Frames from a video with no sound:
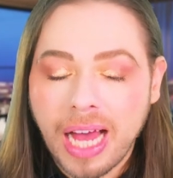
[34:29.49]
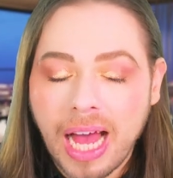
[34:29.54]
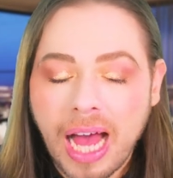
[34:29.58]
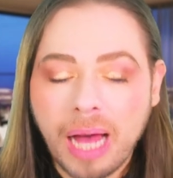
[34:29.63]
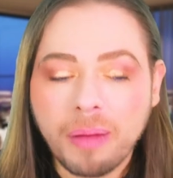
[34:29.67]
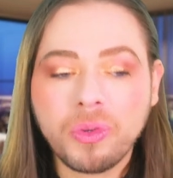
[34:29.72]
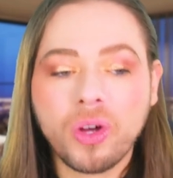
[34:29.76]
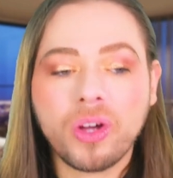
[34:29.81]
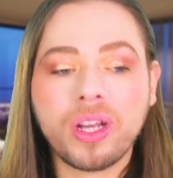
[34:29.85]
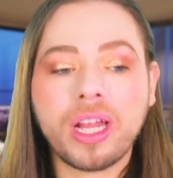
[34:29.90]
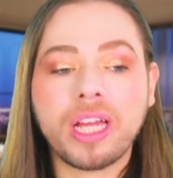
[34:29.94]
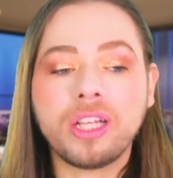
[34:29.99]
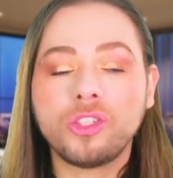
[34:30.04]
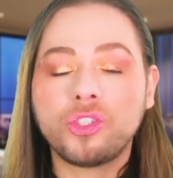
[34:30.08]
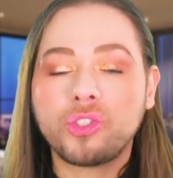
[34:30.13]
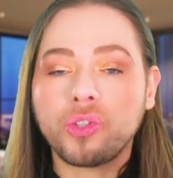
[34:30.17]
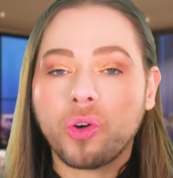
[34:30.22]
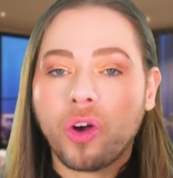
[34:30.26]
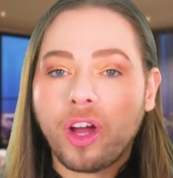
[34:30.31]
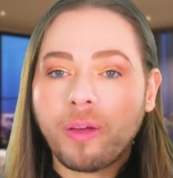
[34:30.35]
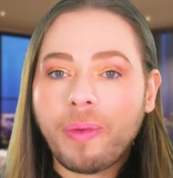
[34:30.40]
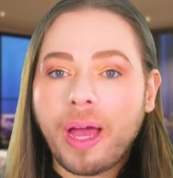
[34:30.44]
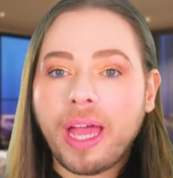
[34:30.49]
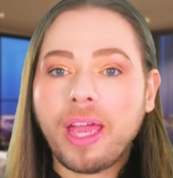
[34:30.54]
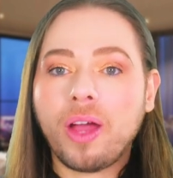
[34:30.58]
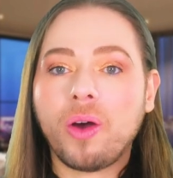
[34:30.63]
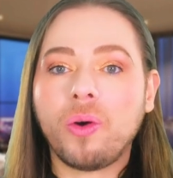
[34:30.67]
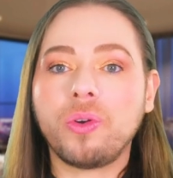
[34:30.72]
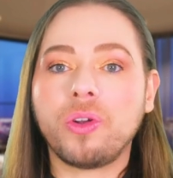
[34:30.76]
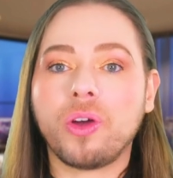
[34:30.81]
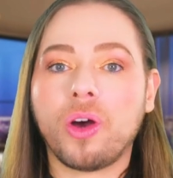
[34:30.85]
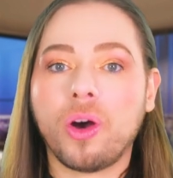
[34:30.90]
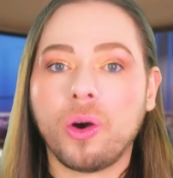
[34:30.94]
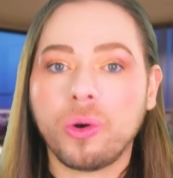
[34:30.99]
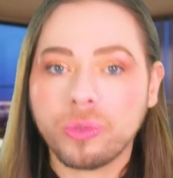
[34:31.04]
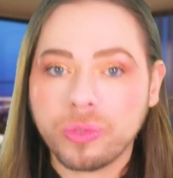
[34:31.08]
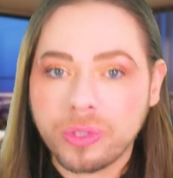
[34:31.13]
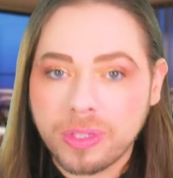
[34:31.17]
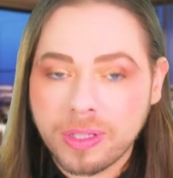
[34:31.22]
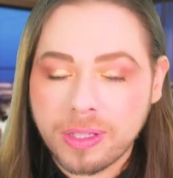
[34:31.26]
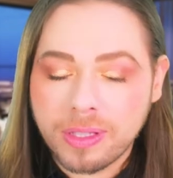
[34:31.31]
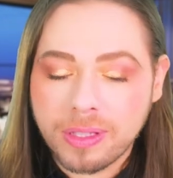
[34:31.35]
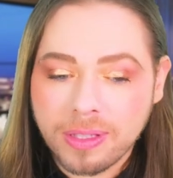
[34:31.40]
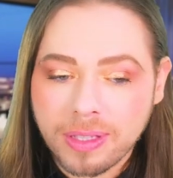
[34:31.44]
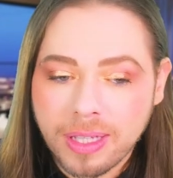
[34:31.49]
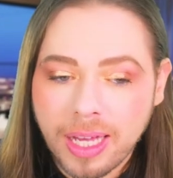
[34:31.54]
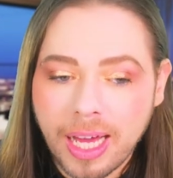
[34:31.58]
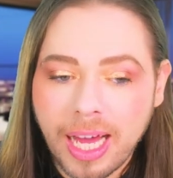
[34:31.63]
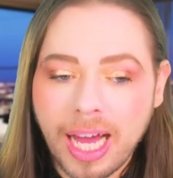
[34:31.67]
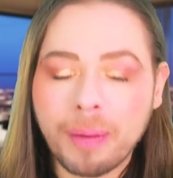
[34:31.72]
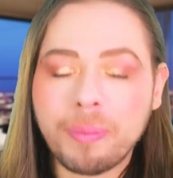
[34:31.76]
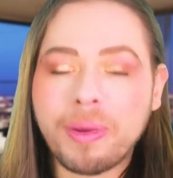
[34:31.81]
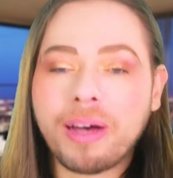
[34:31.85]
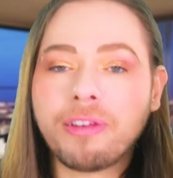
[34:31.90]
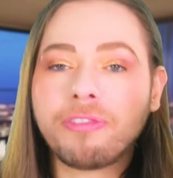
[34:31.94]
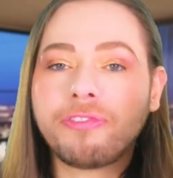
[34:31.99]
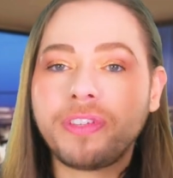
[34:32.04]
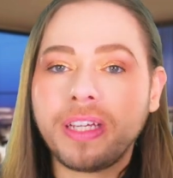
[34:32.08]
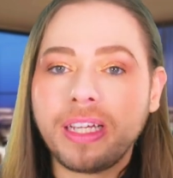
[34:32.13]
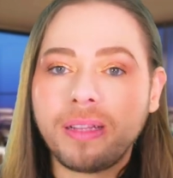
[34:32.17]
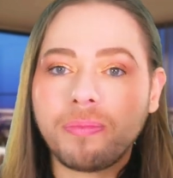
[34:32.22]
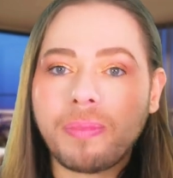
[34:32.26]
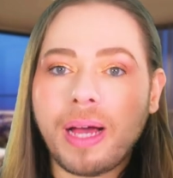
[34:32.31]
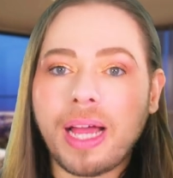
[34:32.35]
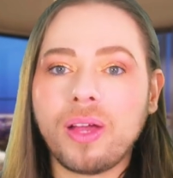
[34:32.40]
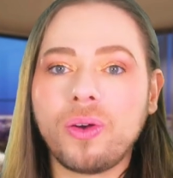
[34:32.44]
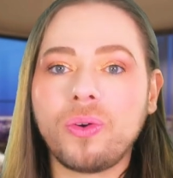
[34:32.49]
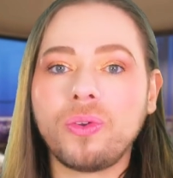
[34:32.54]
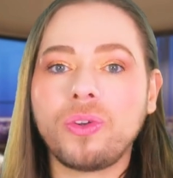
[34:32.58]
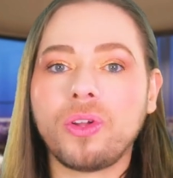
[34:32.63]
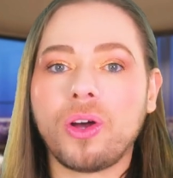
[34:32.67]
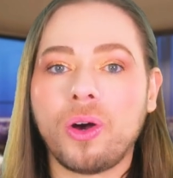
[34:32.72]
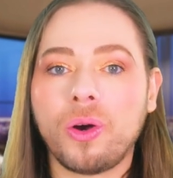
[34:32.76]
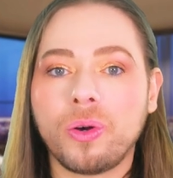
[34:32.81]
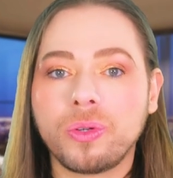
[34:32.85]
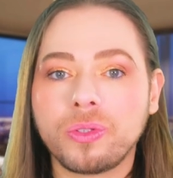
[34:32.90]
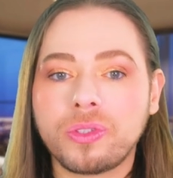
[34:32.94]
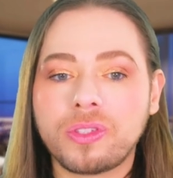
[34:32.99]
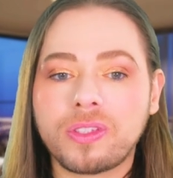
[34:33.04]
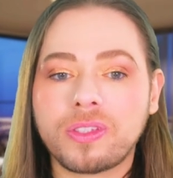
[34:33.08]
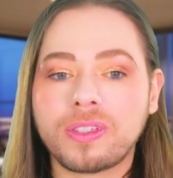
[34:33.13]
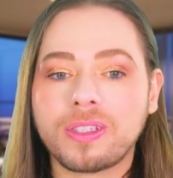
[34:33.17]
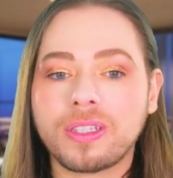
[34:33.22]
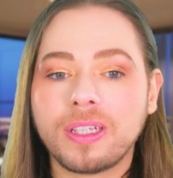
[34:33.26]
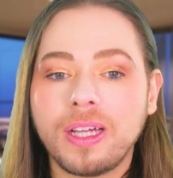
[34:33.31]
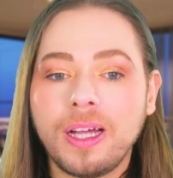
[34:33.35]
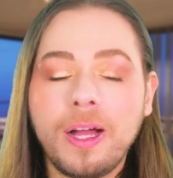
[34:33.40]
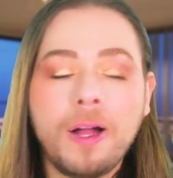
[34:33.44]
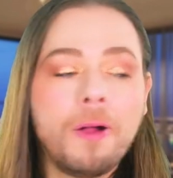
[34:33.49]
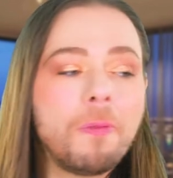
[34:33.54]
I'm going to enjoy my own oats. I'm going to feel my own oats.